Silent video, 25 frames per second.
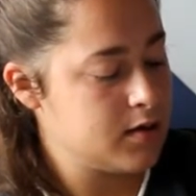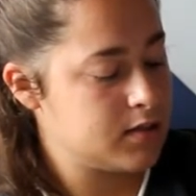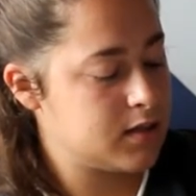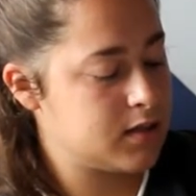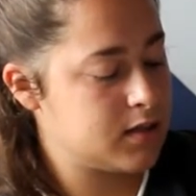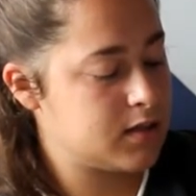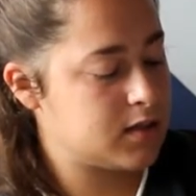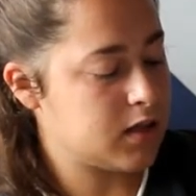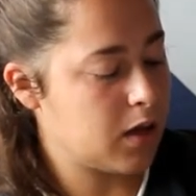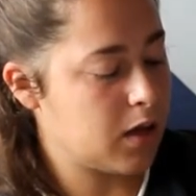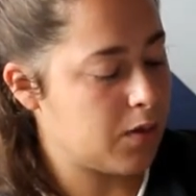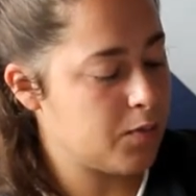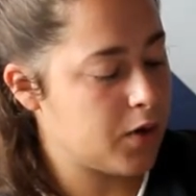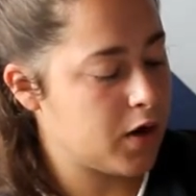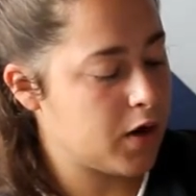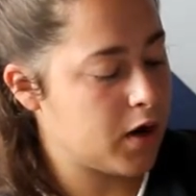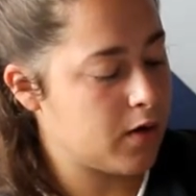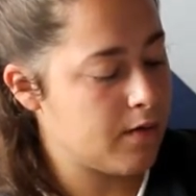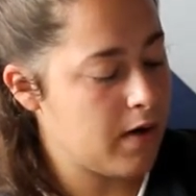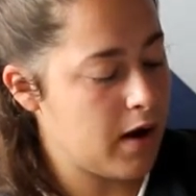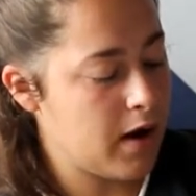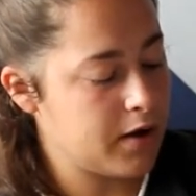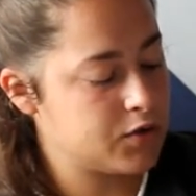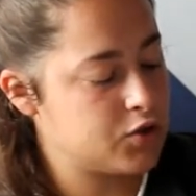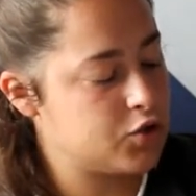to
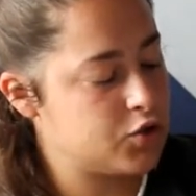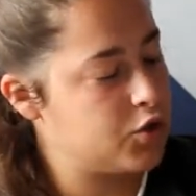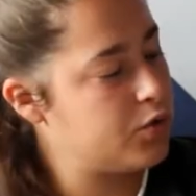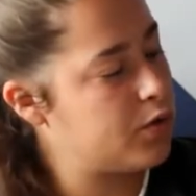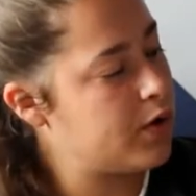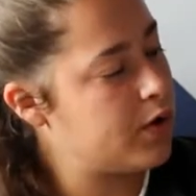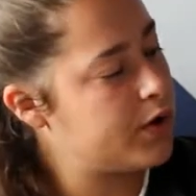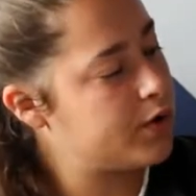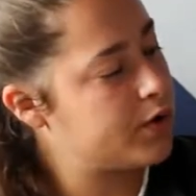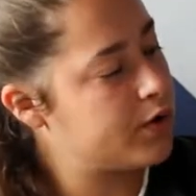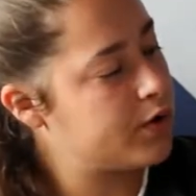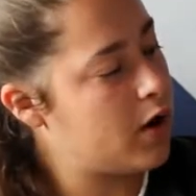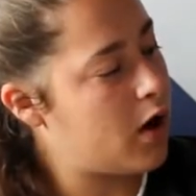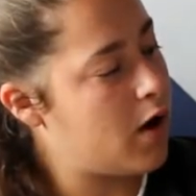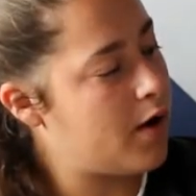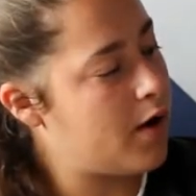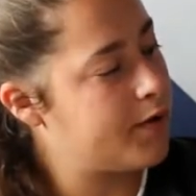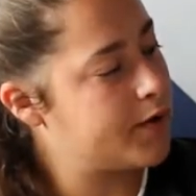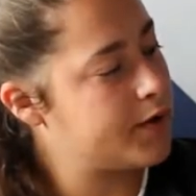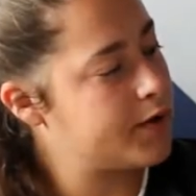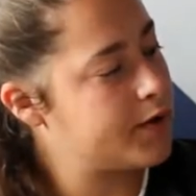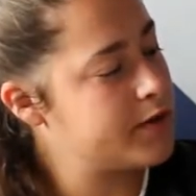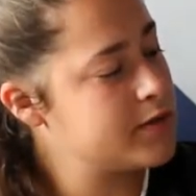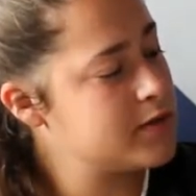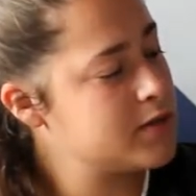somewhere around
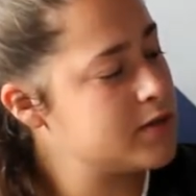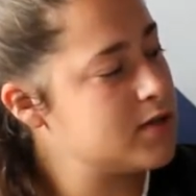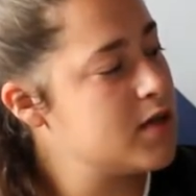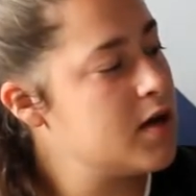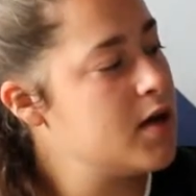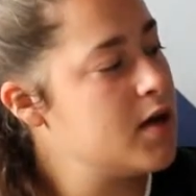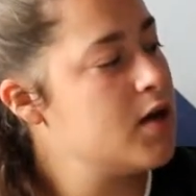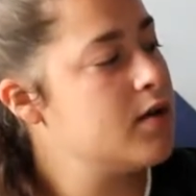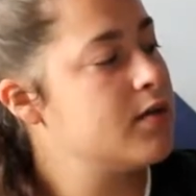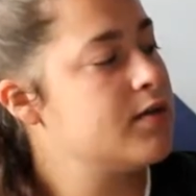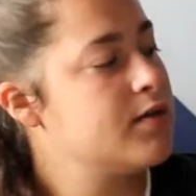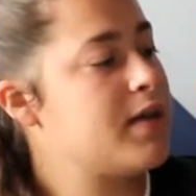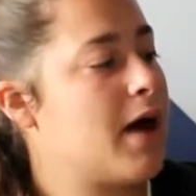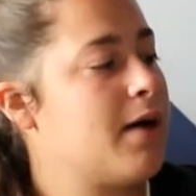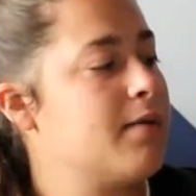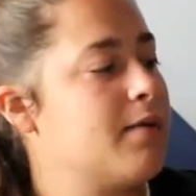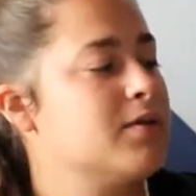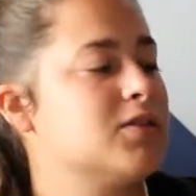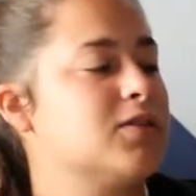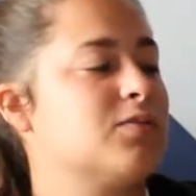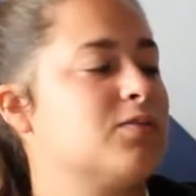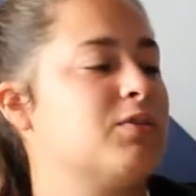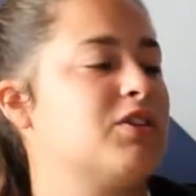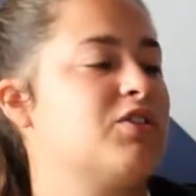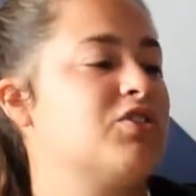$200. That
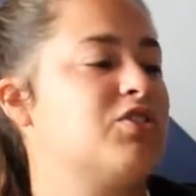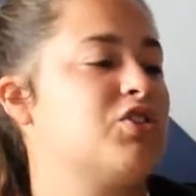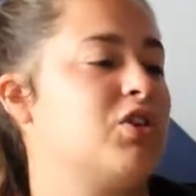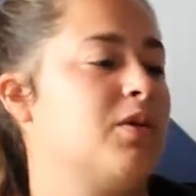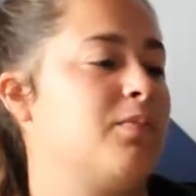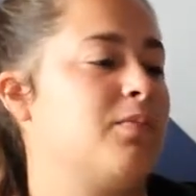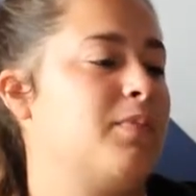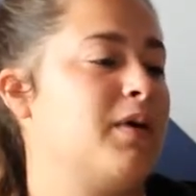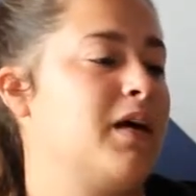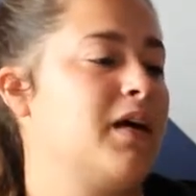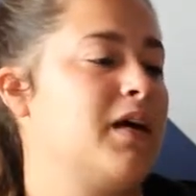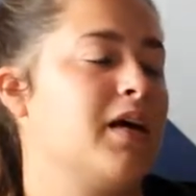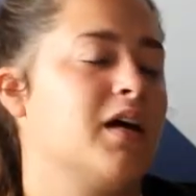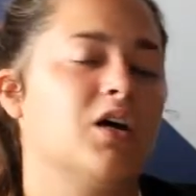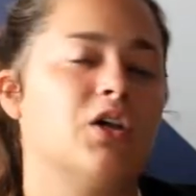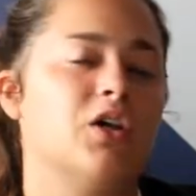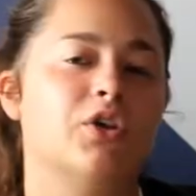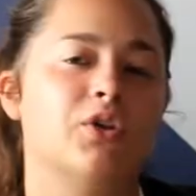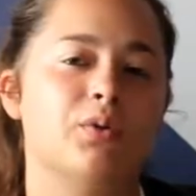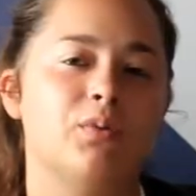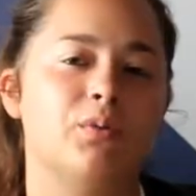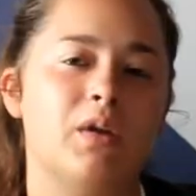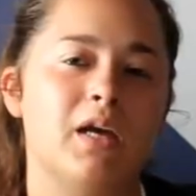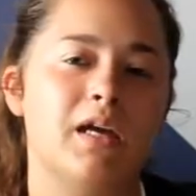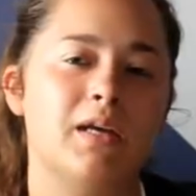was with shipping
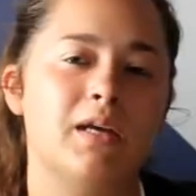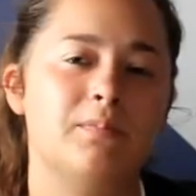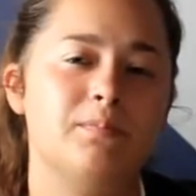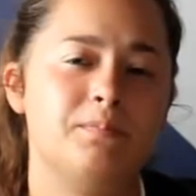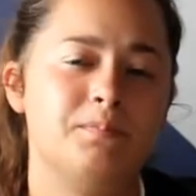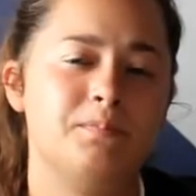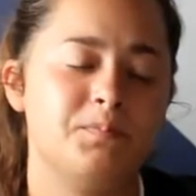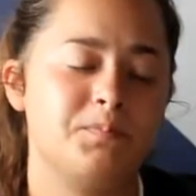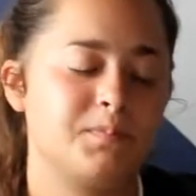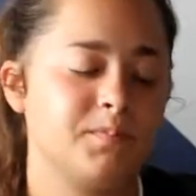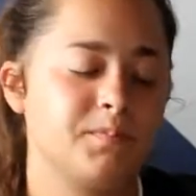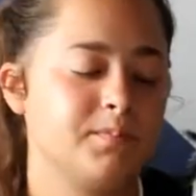included.